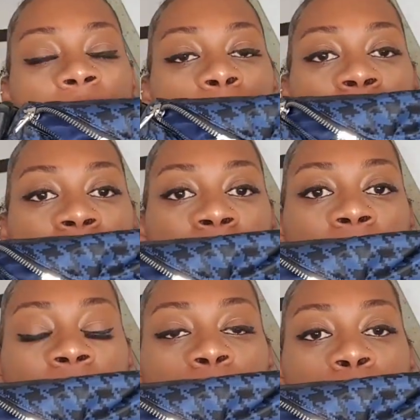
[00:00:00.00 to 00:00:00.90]
bag, it
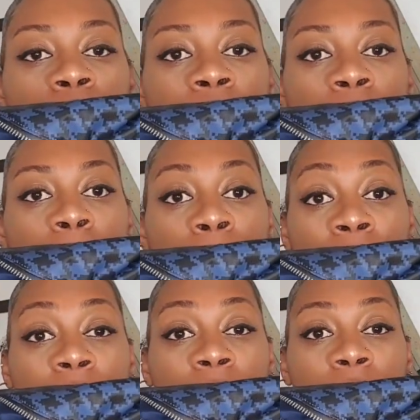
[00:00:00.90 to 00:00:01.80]
is pretty
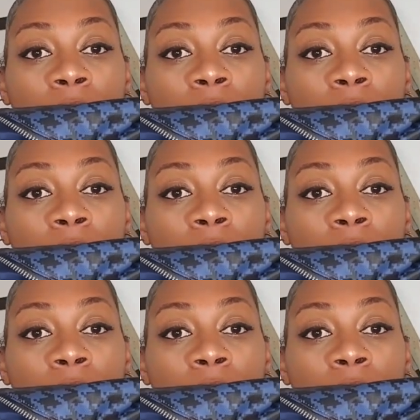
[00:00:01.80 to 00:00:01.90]
big.